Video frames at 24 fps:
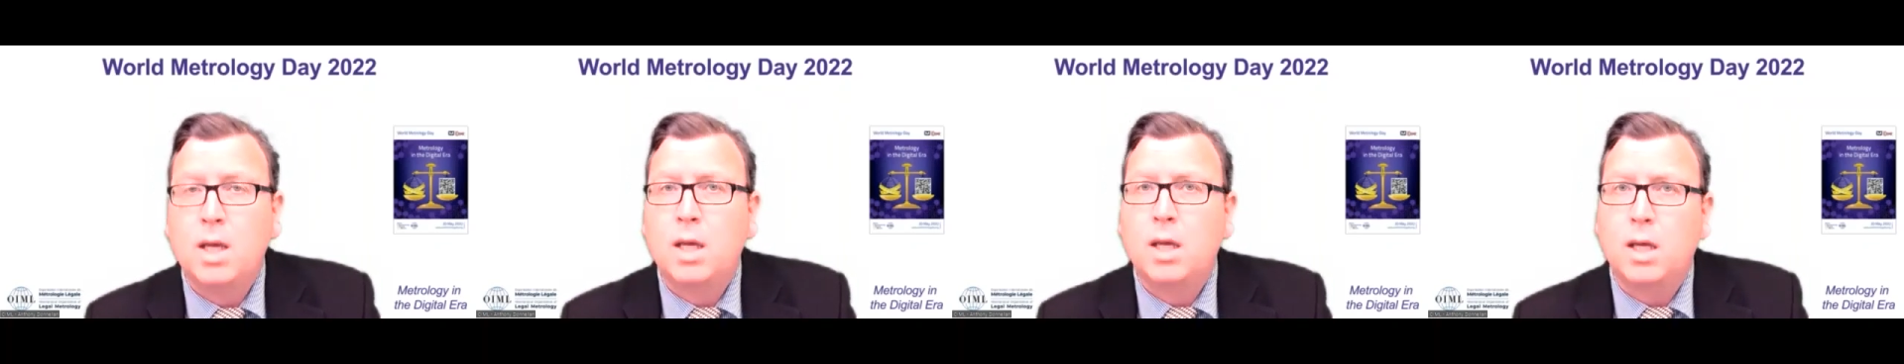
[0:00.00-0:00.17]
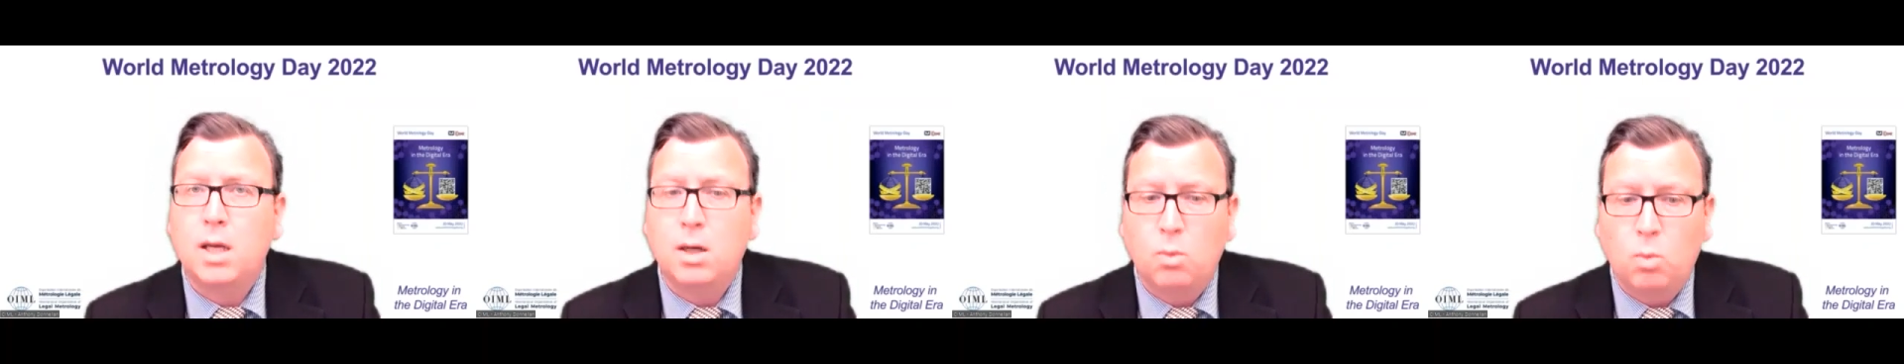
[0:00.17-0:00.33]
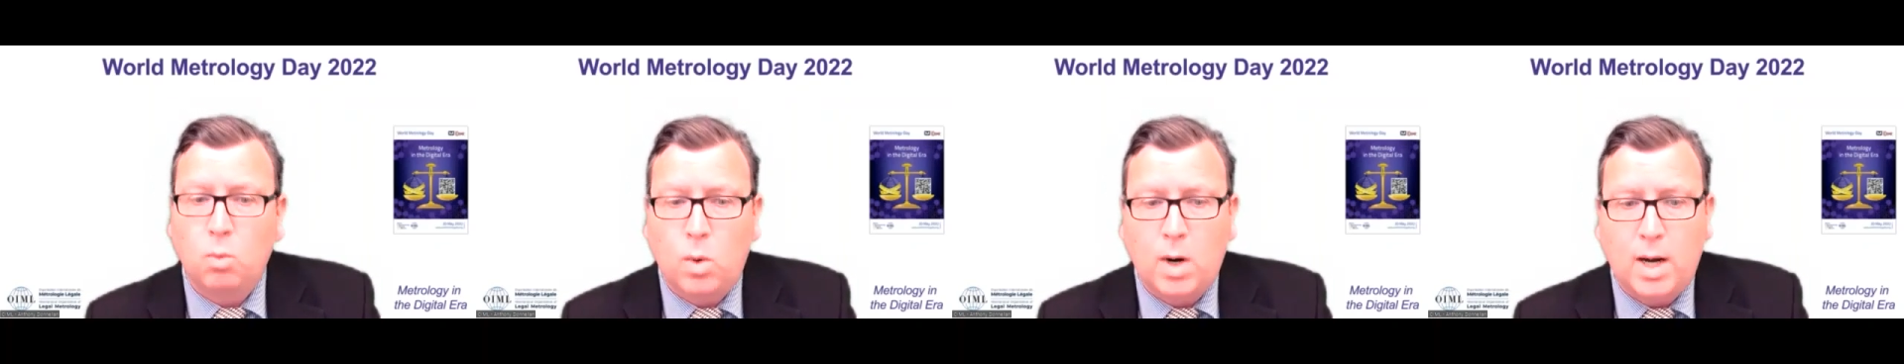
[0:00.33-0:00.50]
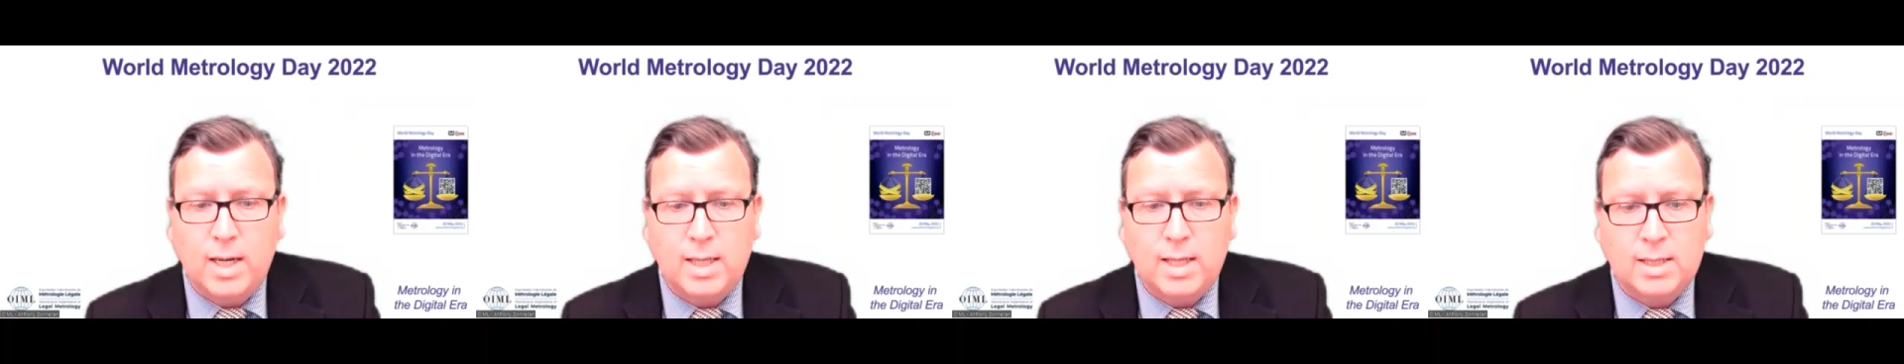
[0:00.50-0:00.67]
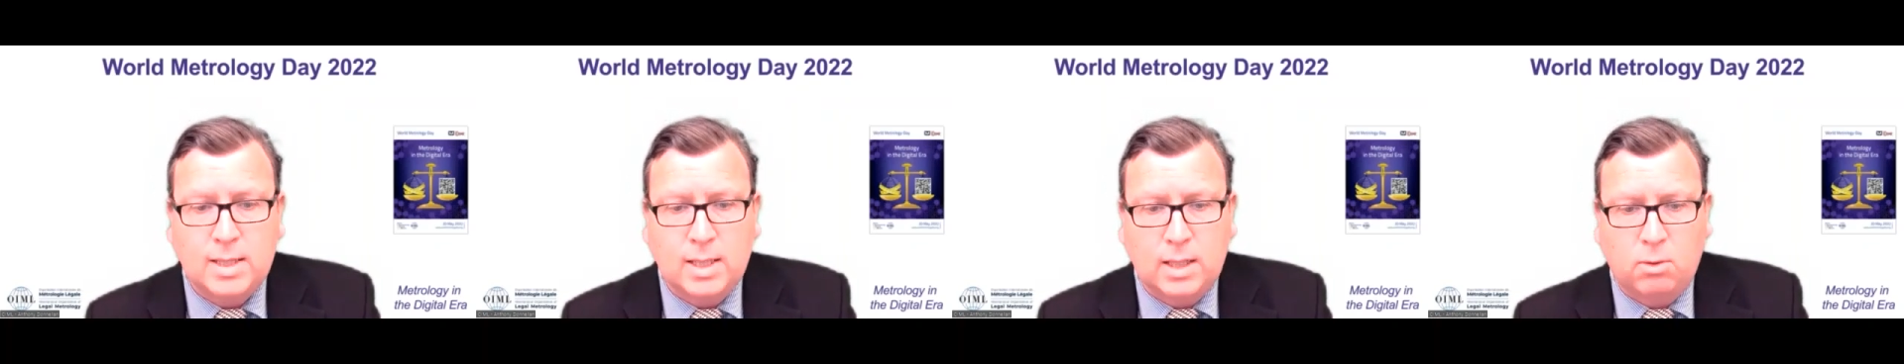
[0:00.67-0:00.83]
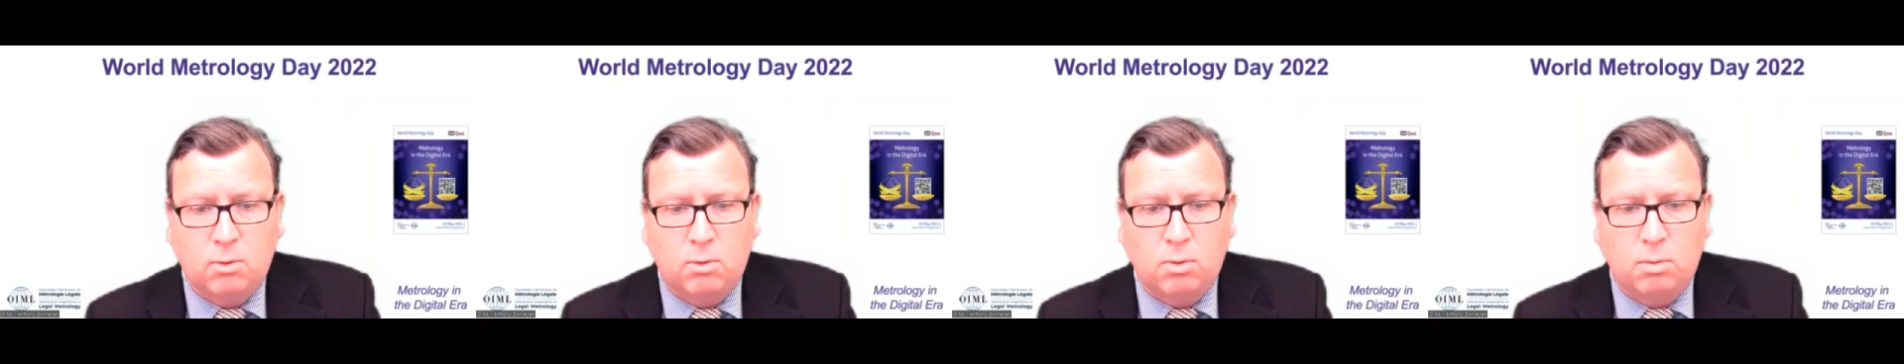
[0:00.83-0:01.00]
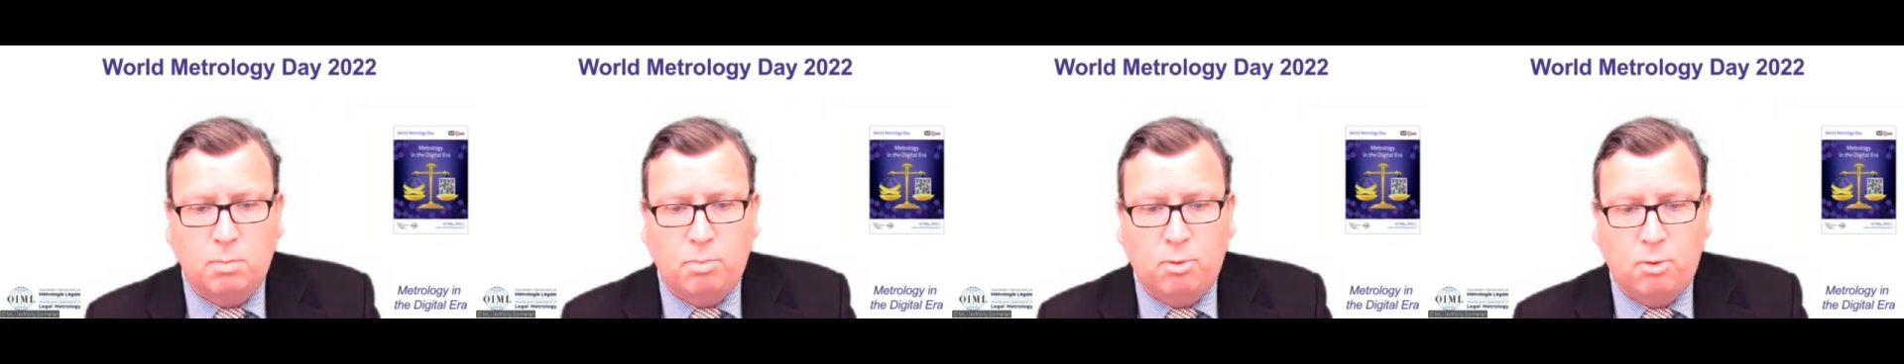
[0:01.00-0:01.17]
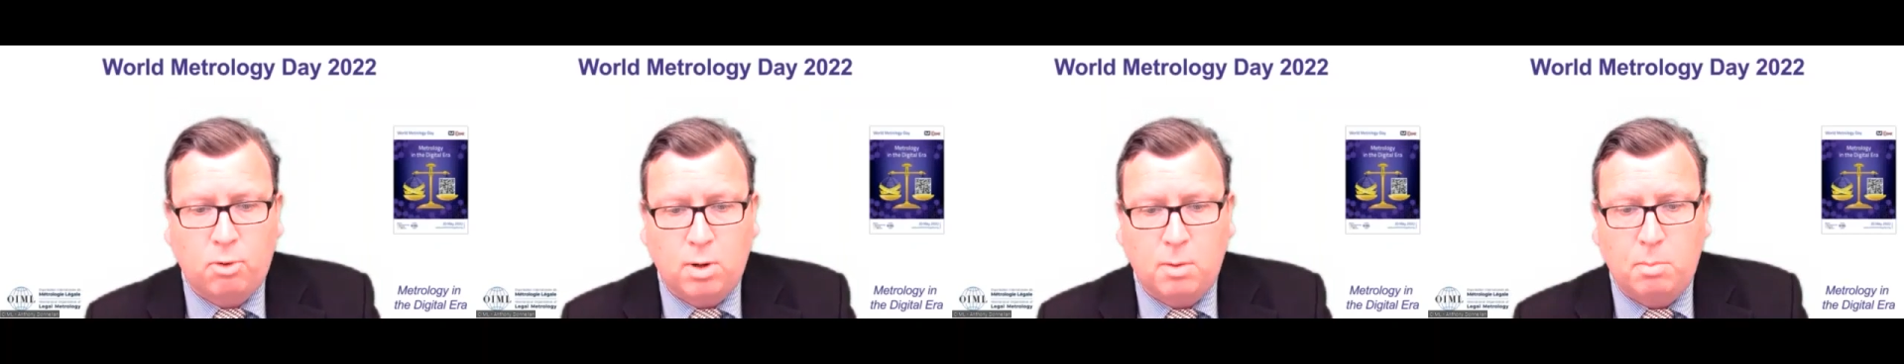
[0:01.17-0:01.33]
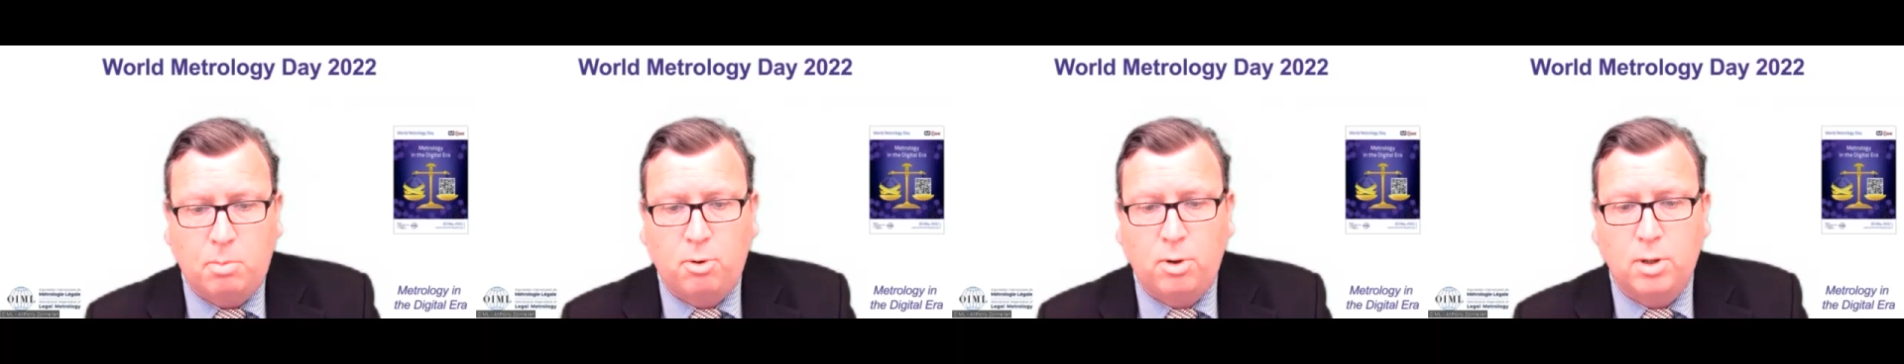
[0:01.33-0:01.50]
in ways that are
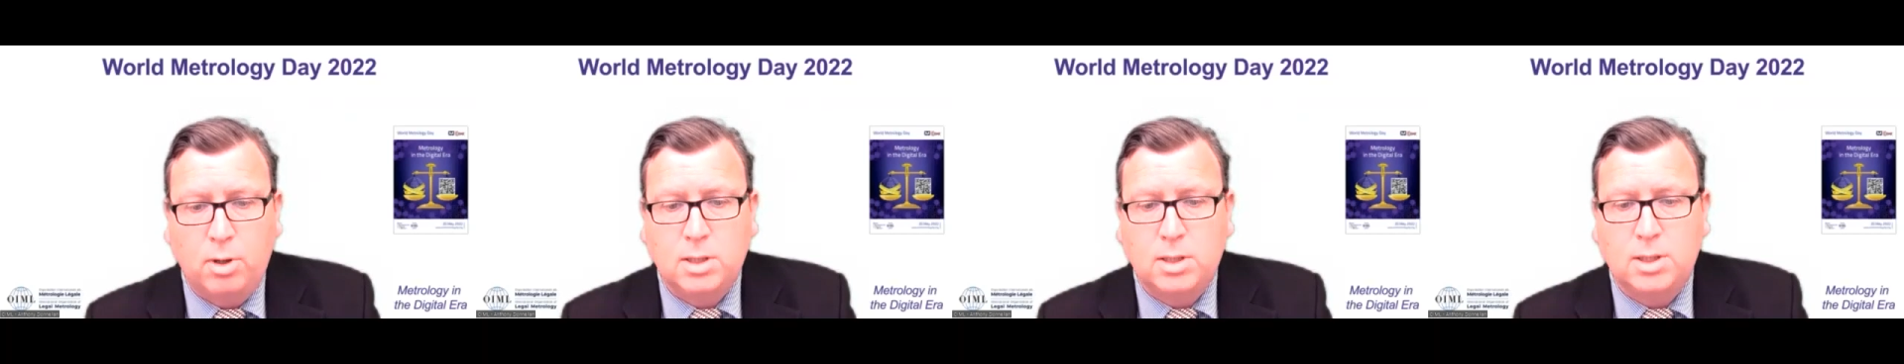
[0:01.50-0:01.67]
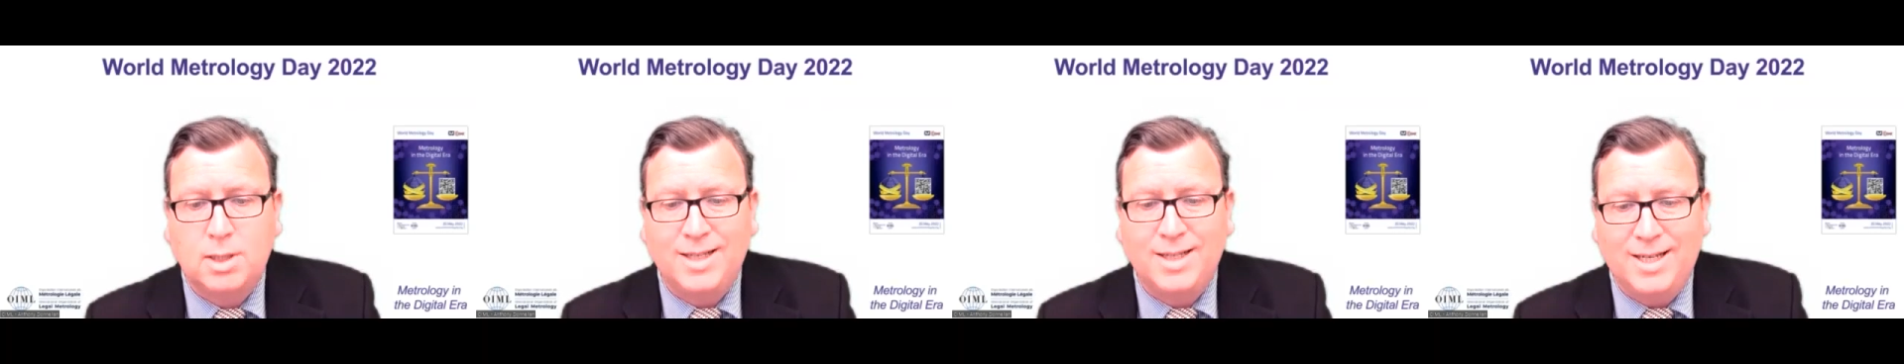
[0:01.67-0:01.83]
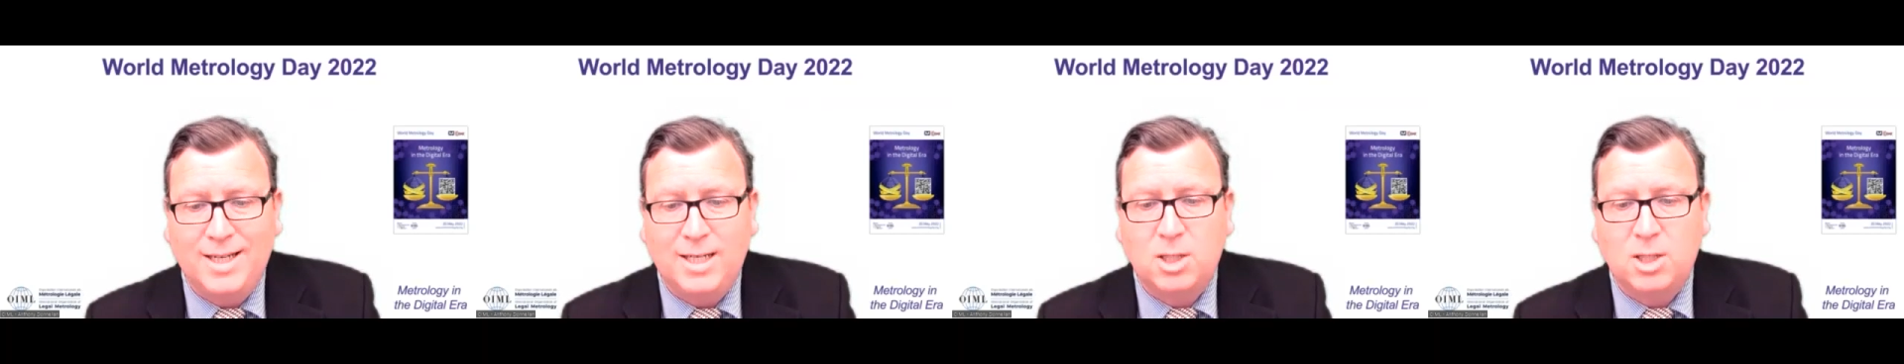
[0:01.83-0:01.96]
appropriate to